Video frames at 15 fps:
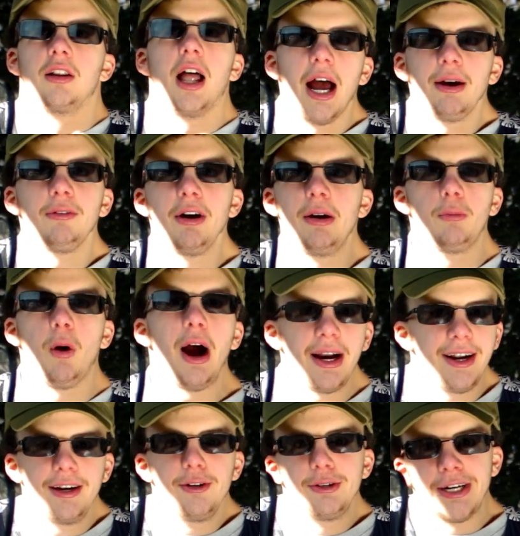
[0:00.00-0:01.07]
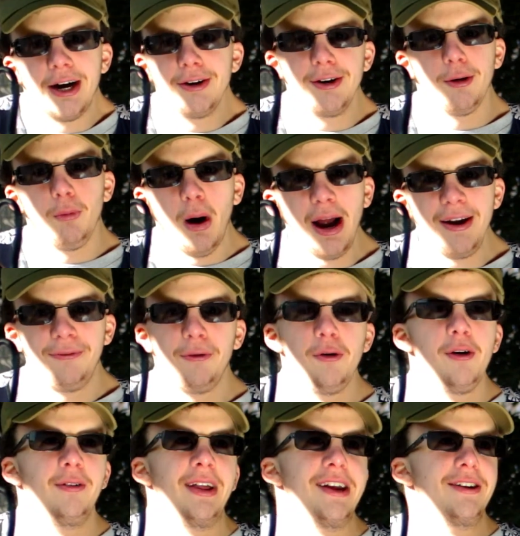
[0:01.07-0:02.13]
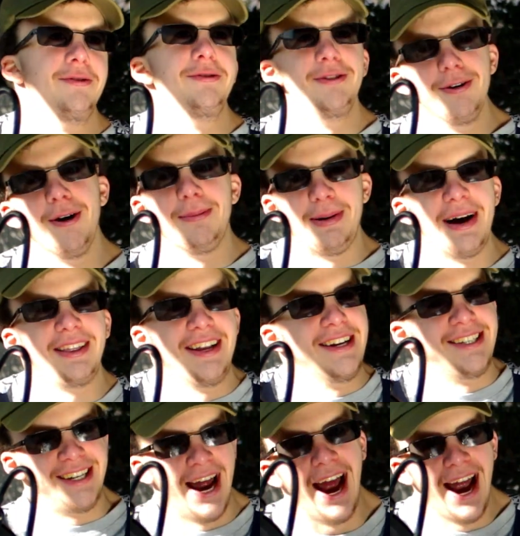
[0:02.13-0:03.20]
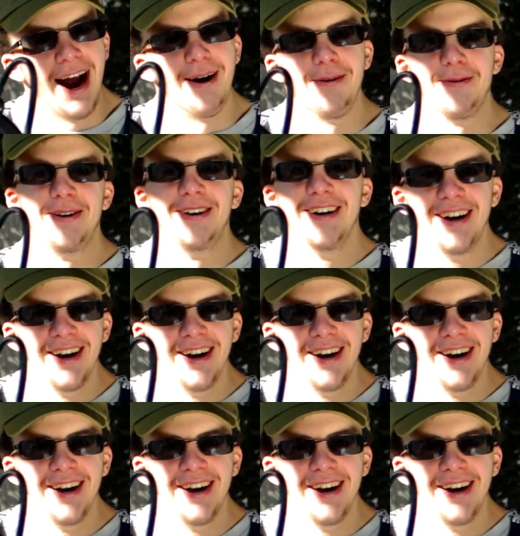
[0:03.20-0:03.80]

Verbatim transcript: Lyren, why didn't you tell your waifu that you knew about this town?